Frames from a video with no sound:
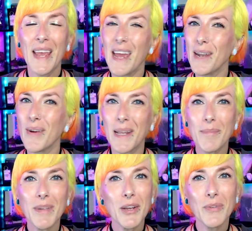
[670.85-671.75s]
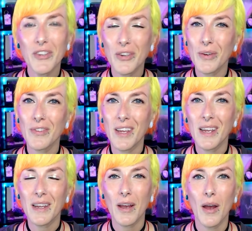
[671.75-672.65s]
Anyway, let me know what you
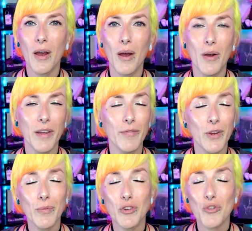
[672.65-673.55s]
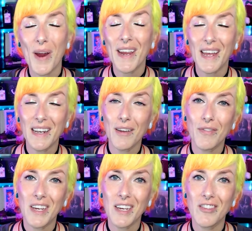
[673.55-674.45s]
think, if you would try any of
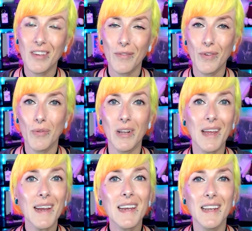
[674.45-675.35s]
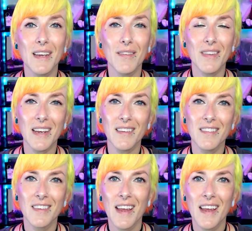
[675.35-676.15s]
these, if you would like any of these.